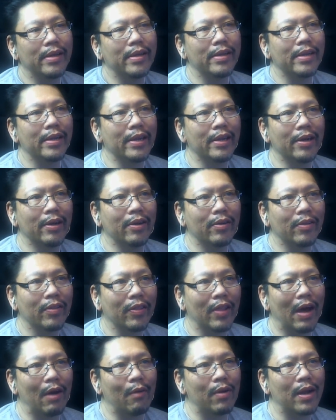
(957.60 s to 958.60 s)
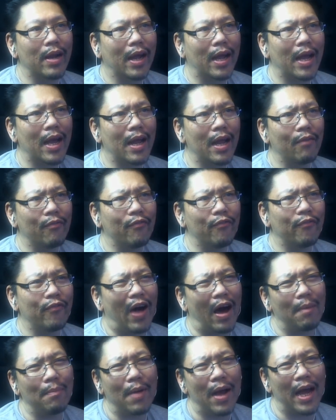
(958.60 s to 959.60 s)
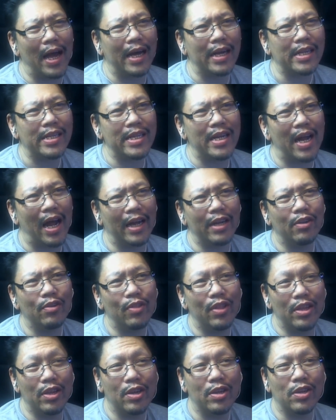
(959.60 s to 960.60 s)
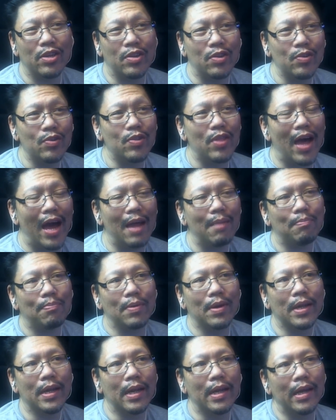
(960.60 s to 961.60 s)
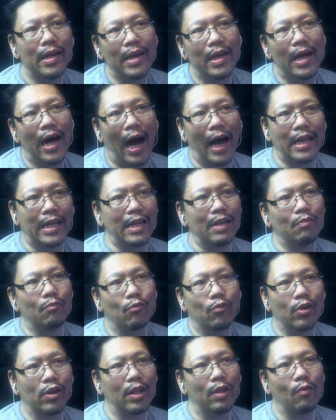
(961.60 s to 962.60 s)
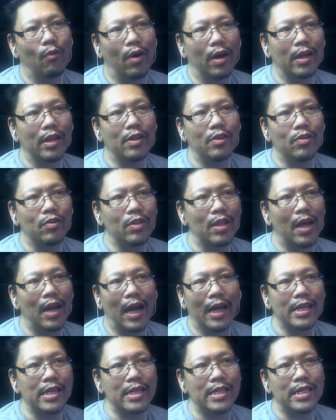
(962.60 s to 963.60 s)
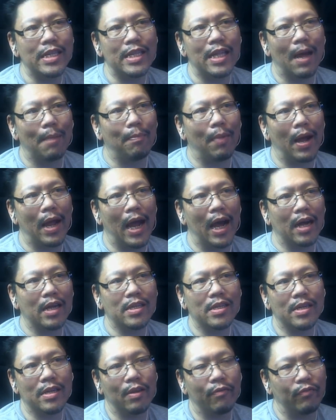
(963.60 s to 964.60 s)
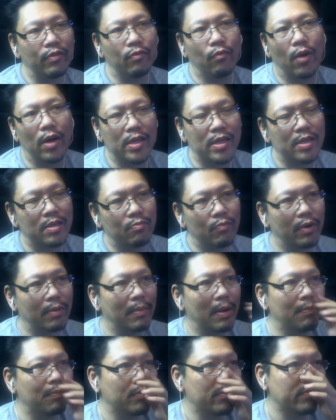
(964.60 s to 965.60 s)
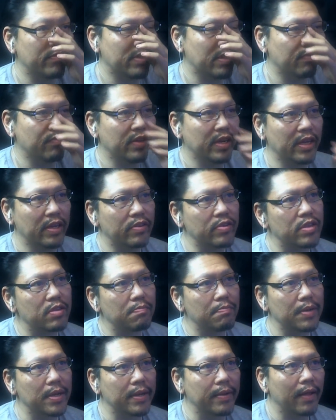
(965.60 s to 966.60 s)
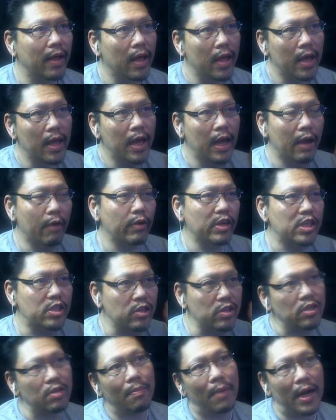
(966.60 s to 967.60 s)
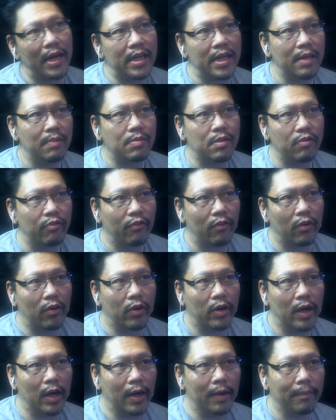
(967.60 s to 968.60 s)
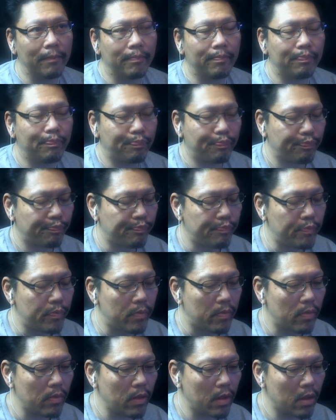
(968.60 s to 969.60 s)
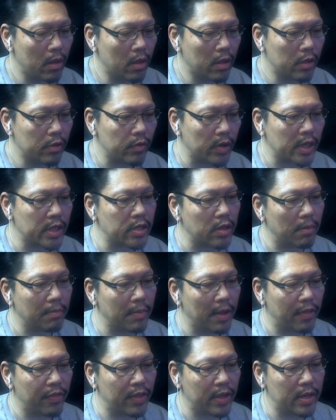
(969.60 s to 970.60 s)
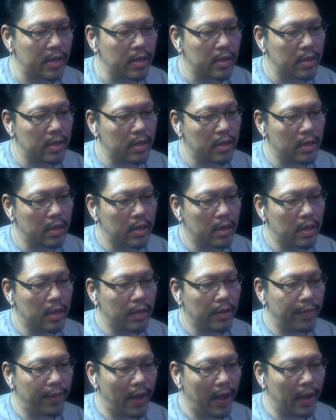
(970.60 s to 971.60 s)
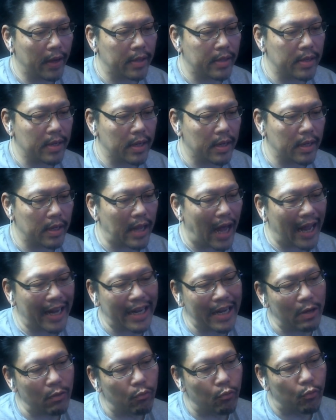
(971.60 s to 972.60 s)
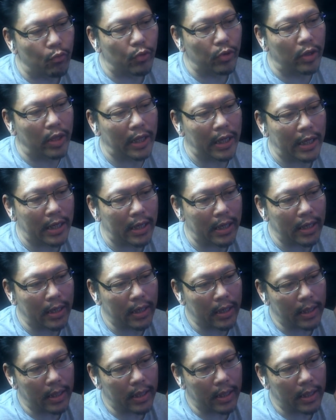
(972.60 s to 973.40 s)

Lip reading: You know, that one I kind of found by accident. I knew that you could do that, but I didn't really want to do that. I just that by accident if you watched one of my previous videos. But anyways, those are my tips for dry start method that I didn't really